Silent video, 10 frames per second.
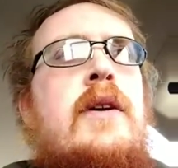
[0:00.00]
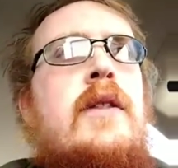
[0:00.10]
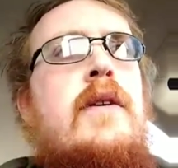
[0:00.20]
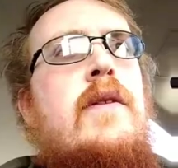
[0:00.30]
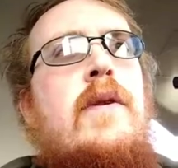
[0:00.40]

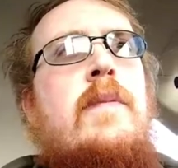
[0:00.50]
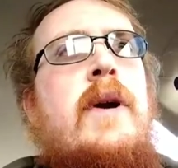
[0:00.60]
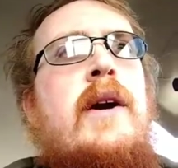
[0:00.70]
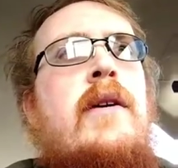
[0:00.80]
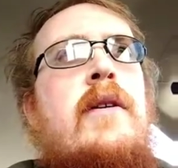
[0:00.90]
They'll
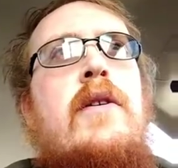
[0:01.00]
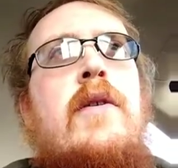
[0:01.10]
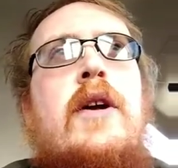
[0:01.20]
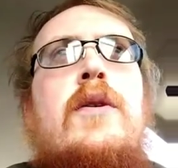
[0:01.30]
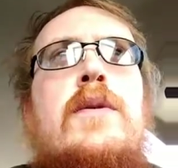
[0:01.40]
compare,
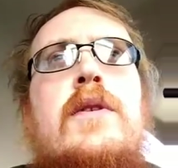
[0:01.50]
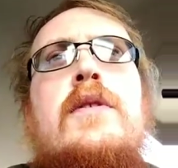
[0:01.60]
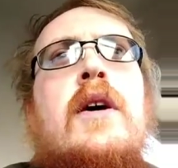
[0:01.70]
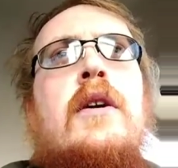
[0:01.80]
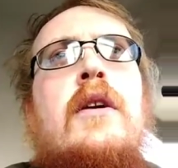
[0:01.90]
like, oh, is this
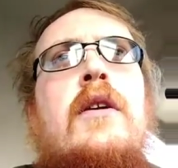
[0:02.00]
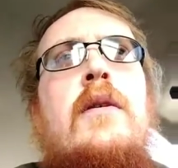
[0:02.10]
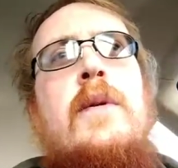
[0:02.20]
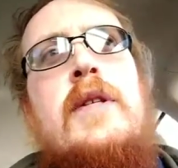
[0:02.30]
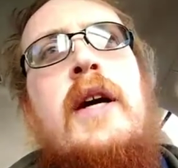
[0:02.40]
doctor
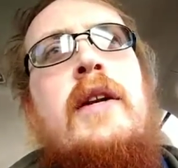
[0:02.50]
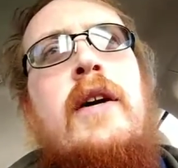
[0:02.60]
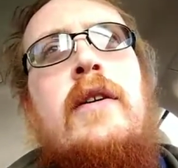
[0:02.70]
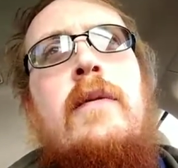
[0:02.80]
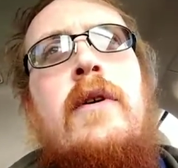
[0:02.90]
good? Was that
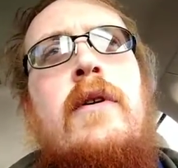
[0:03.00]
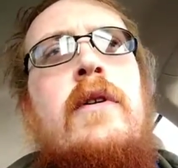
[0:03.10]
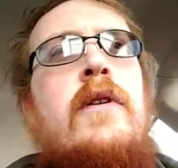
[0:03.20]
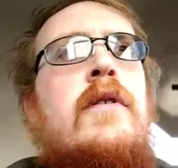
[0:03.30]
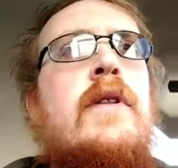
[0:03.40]
doctor
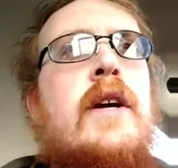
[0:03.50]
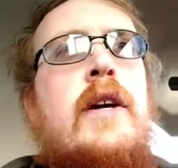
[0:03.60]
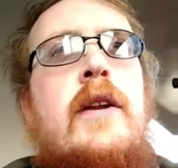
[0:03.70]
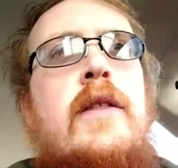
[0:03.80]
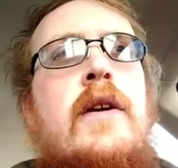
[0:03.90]
good?
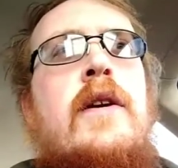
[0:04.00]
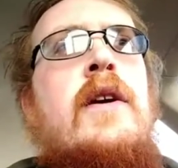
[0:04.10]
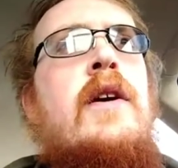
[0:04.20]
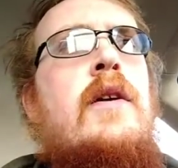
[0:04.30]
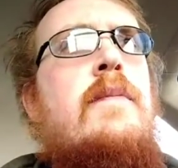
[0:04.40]
That kind of thing.
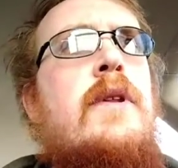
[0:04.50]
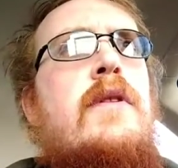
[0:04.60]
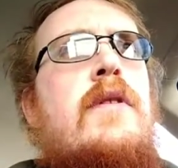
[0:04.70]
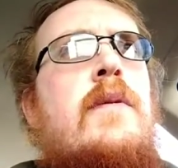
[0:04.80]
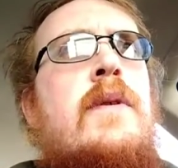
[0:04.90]
But
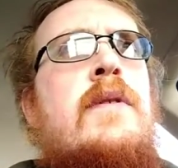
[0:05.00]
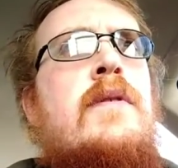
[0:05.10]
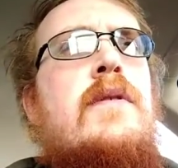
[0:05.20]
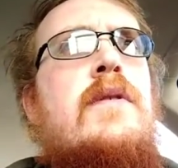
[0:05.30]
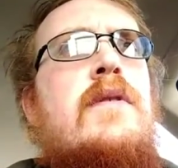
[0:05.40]
no
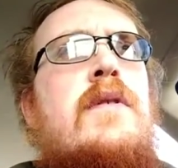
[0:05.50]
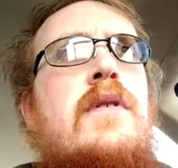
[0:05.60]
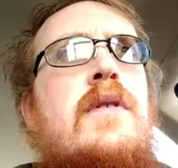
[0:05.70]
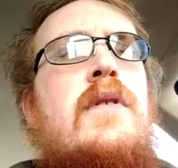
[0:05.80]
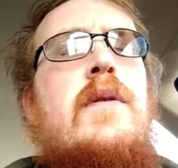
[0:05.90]

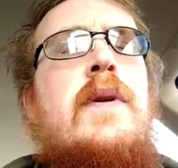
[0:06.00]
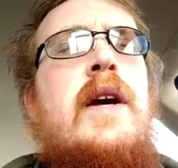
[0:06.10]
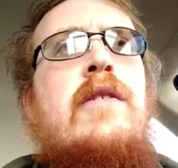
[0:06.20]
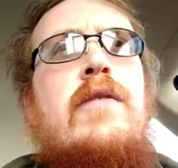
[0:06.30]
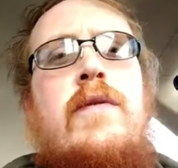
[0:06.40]
one
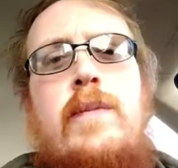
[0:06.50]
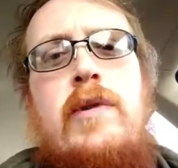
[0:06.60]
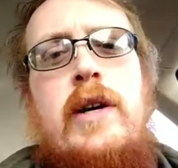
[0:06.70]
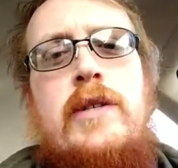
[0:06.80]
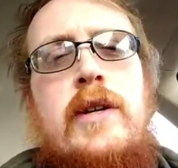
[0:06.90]
asks for
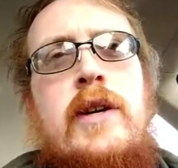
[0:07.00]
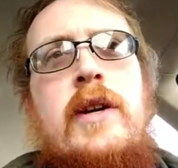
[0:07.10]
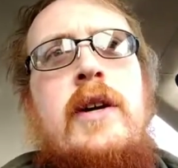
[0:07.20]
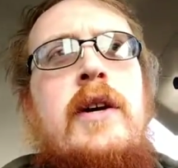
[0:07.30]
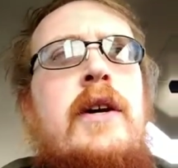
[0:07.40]
pricing.
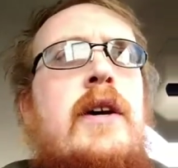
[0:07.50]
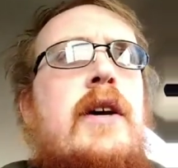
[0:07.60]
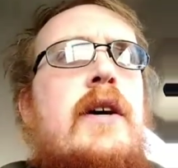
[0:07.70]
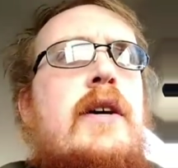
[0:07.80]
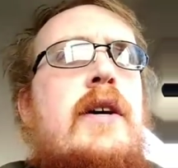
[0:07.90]

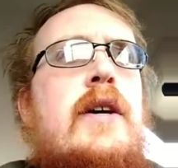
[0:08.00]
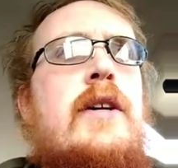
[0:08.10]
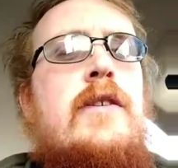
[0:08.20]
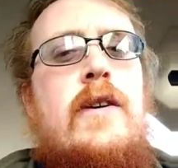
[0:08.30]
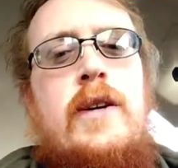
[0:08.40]

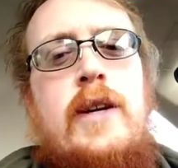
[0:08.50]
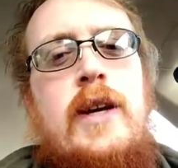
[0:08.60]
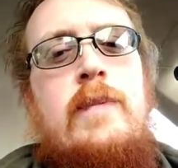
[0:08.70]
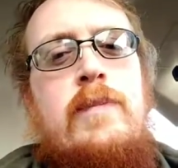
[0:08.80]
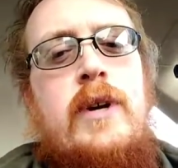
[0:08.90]
It's hard to
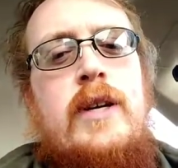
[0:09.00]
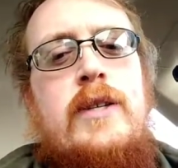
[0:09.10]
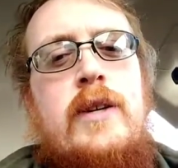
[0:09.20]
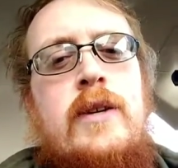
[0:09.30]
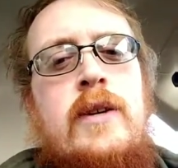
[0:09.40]
get
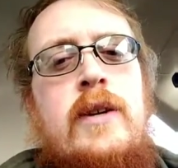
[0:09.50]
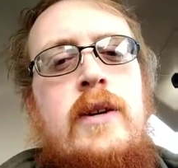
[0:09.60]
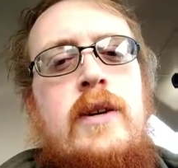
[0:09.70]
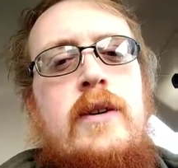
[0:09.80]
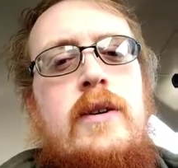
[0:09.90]
pricing
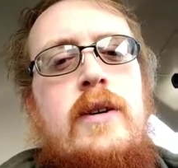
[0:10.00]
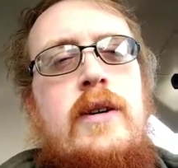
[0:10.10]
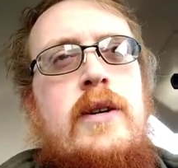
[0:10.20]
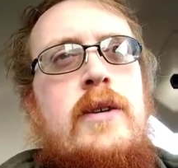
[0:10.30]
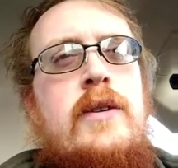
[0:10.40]

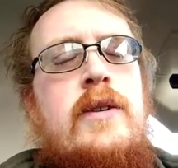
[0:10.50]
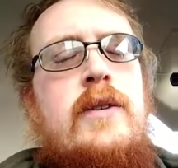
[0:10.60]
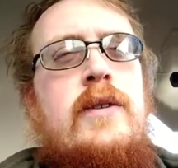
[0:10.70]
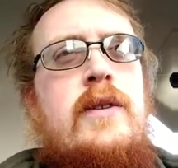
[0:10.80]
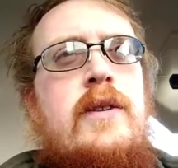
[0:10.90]
on
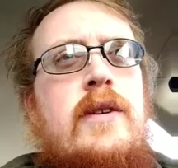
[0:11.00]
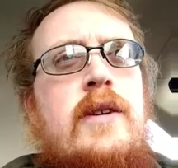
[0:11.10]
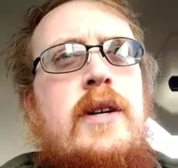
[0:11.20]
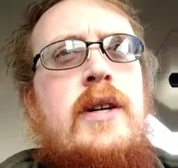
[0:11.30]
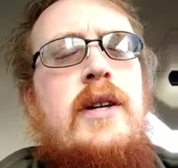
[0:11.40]

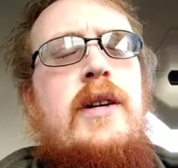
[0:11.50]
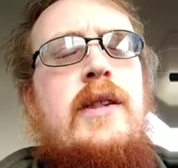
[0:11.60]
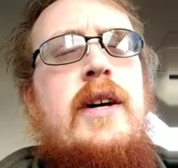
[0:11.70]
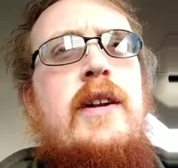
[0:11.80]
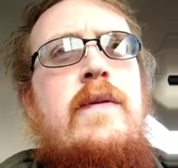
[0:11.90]
a
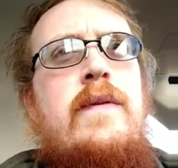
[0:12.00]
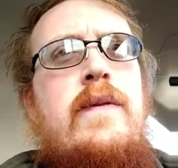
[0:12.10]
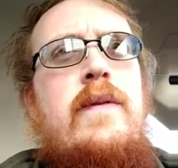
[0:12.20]
lot of